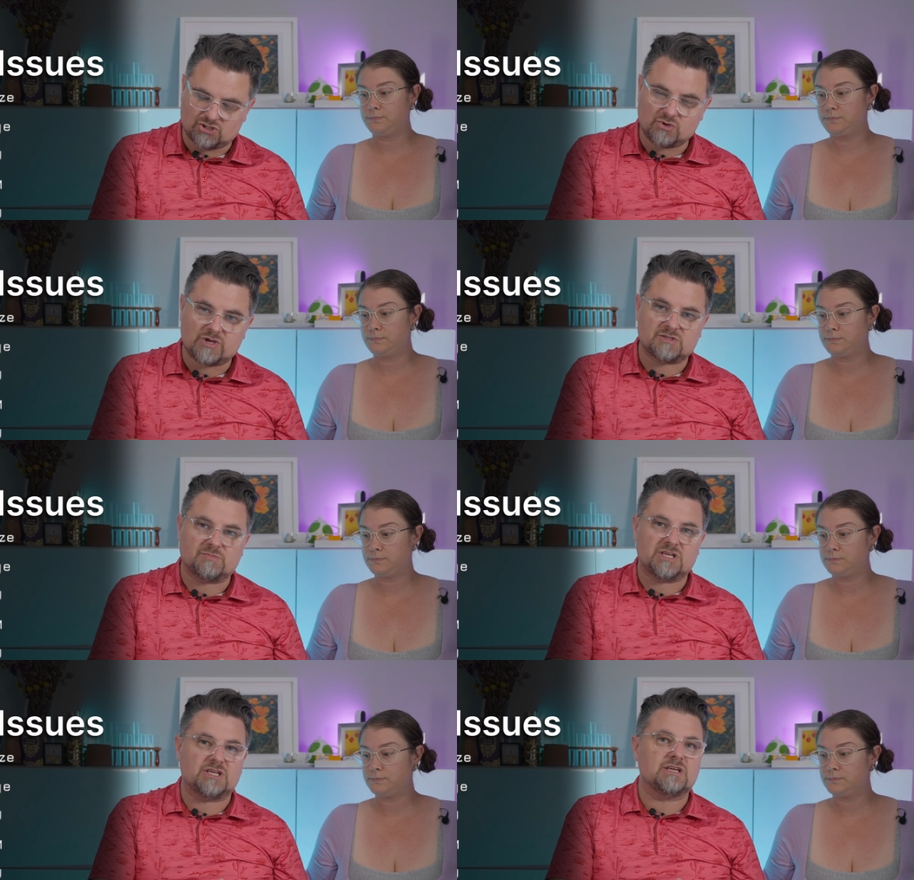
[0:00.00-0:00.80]
Speaker 1: S
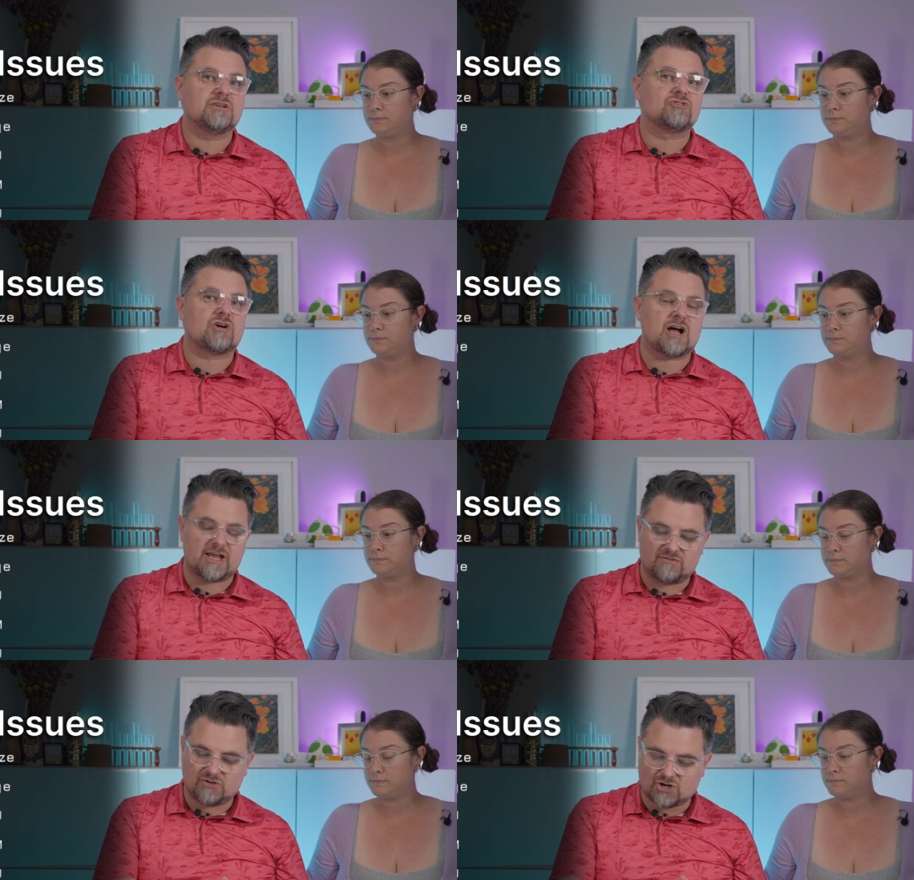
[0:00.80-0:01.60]
B drive.
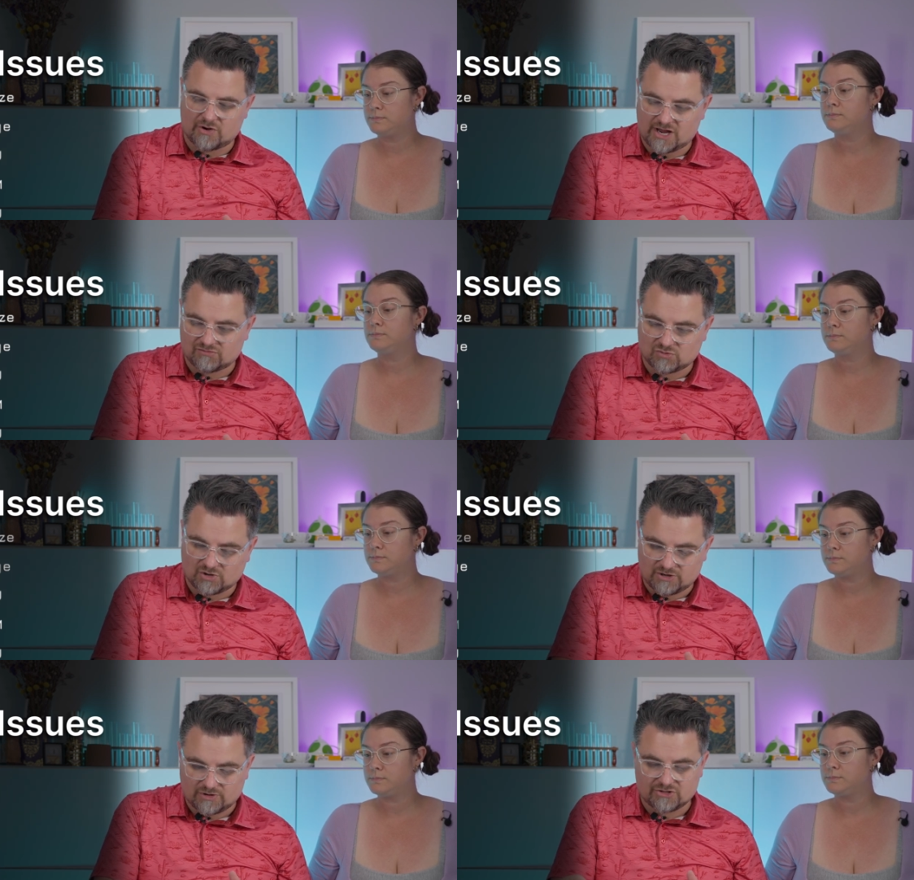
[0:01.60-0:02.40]
You don't have to worry
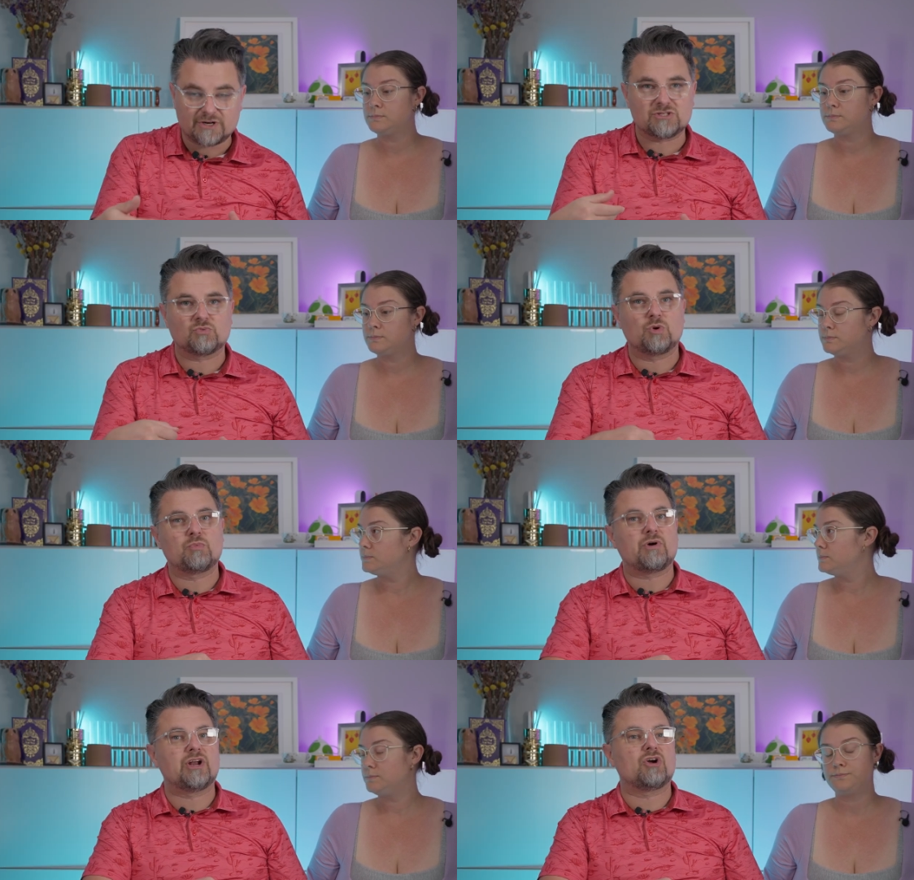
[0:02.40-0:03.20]
whether it's three
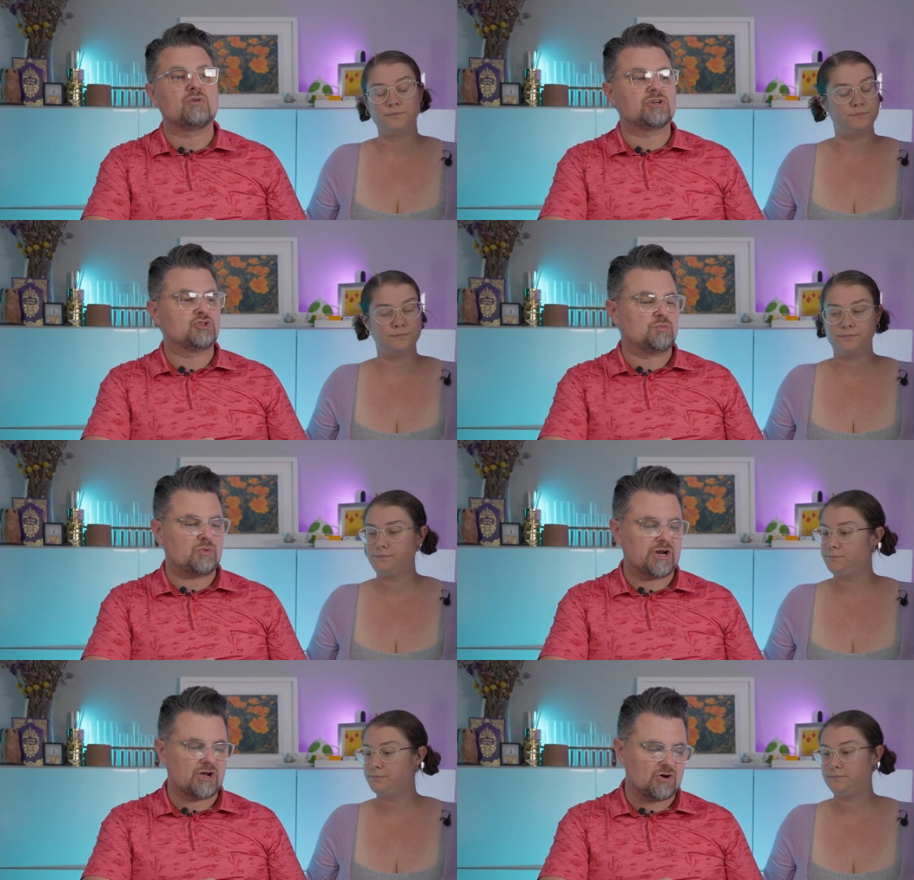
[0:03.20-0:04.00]
point oh or two point
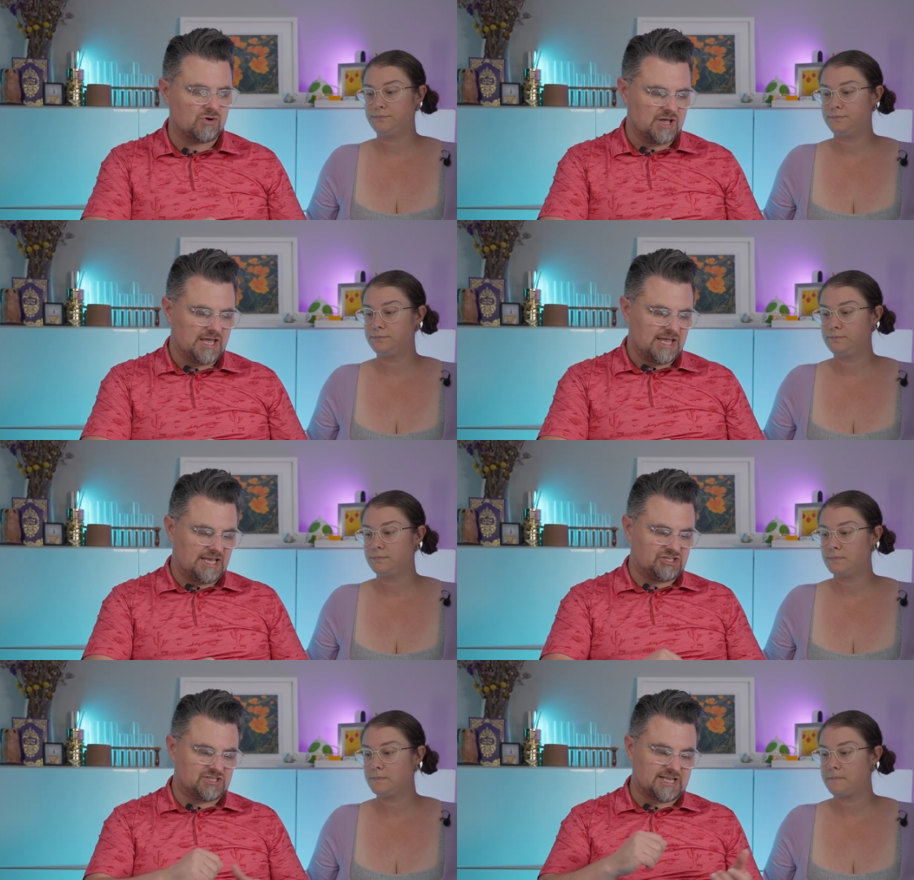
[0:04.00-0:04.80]
oh. It
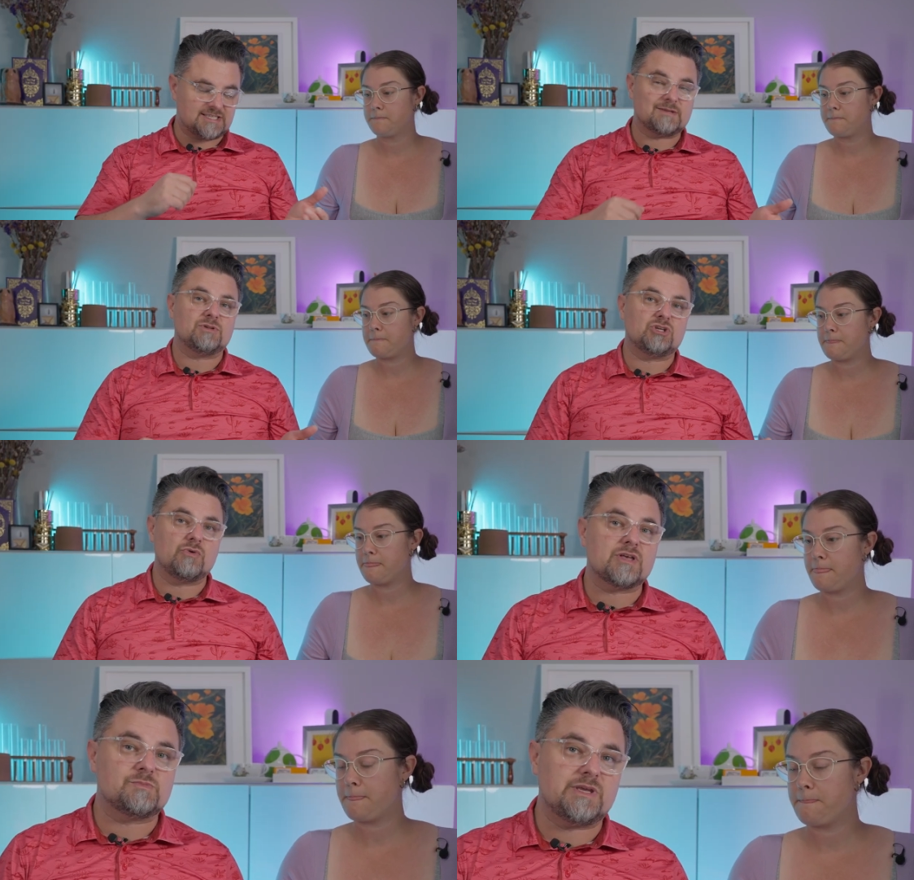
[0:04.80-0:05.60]
just has to be U S
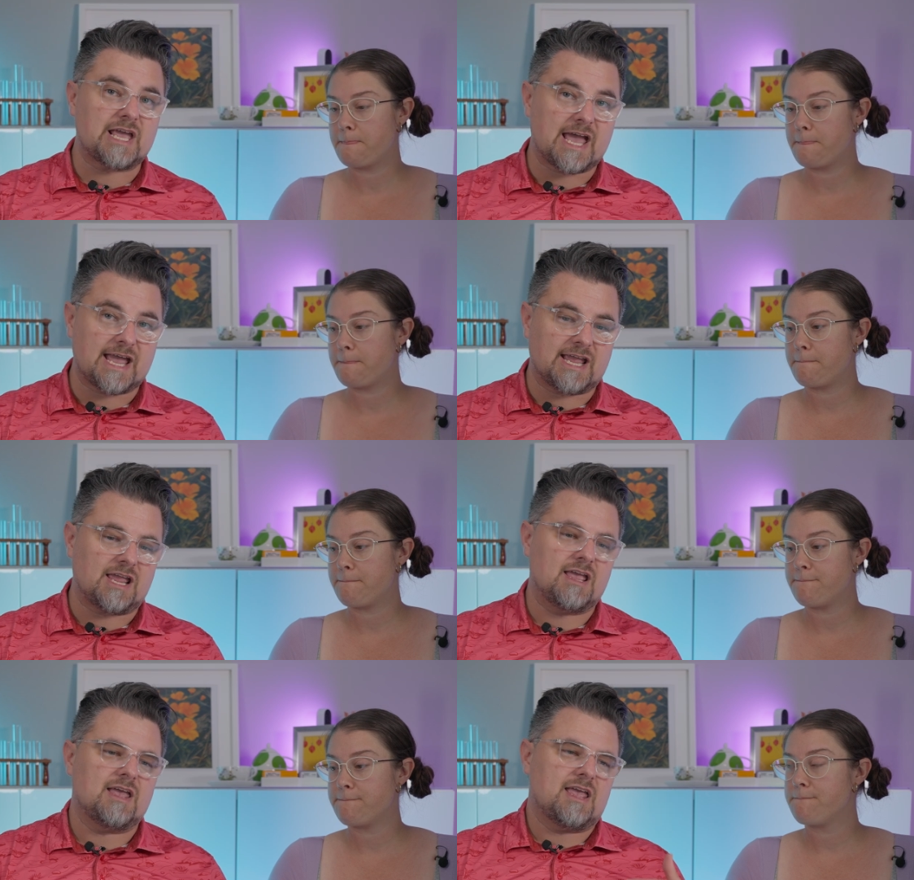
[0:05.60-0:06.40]
B A.
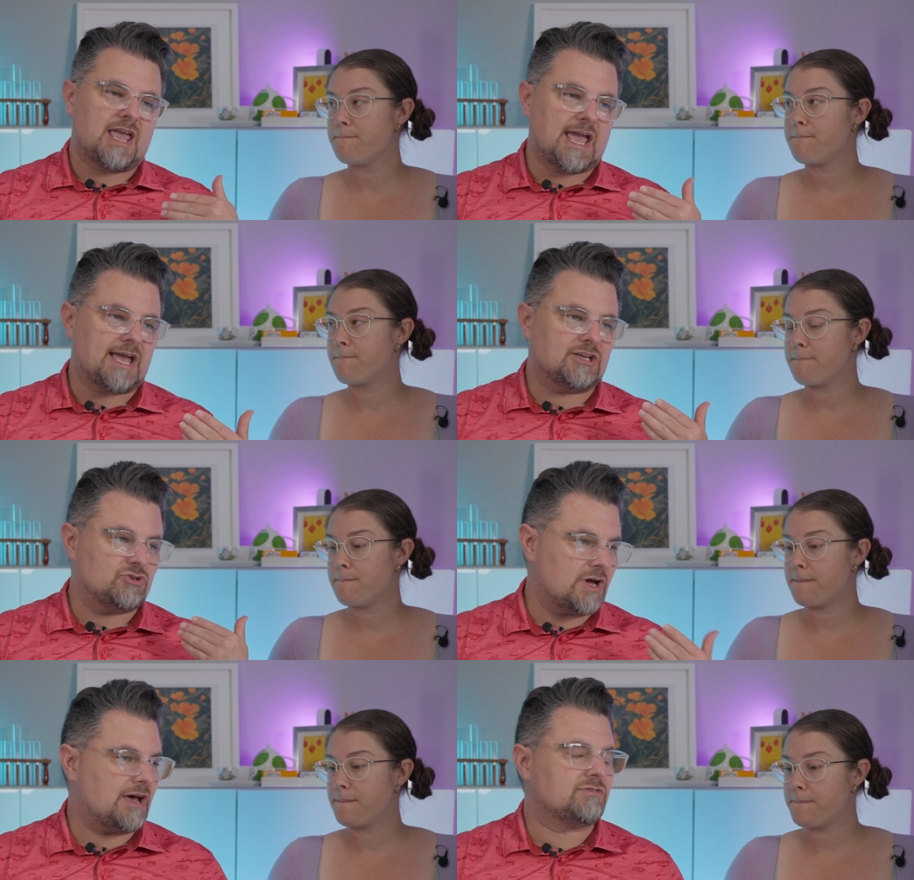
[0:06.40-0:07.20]
And you
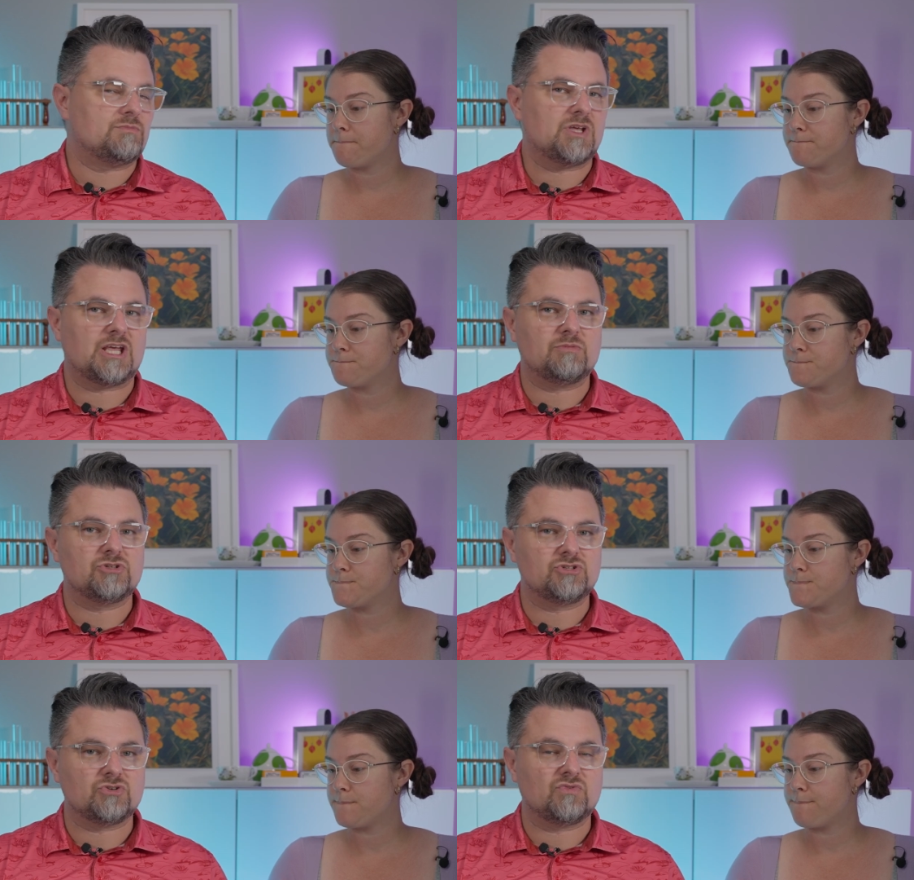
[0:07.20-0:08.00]
have to be able to
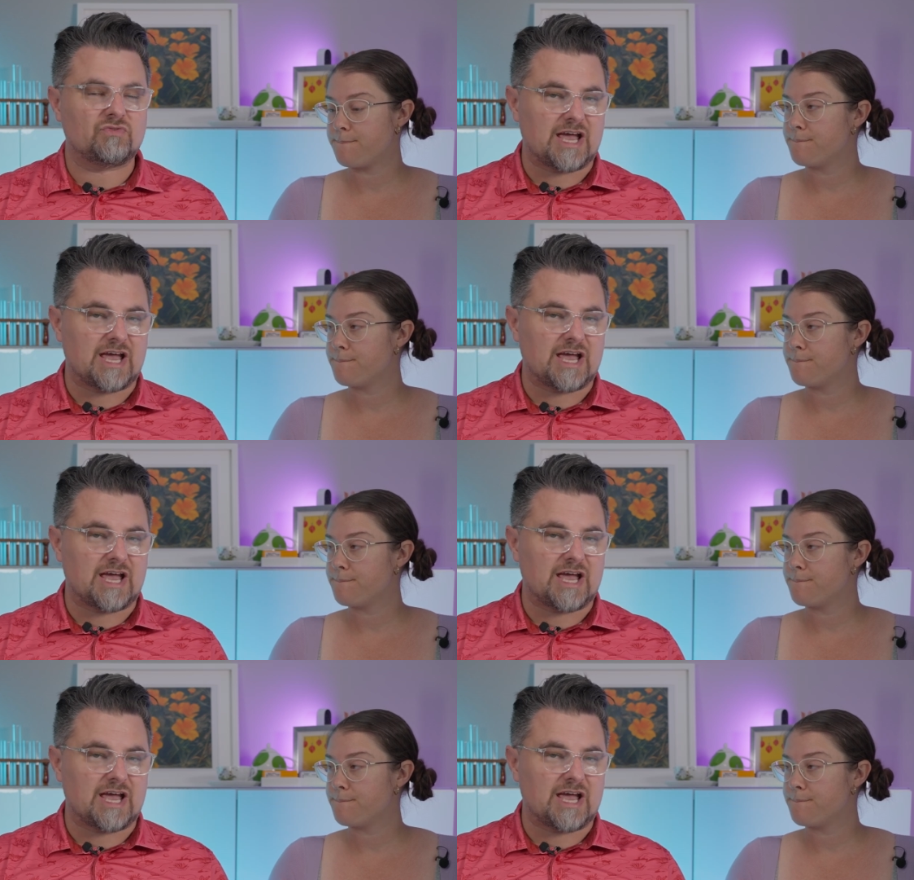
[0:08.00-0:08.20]
do FAT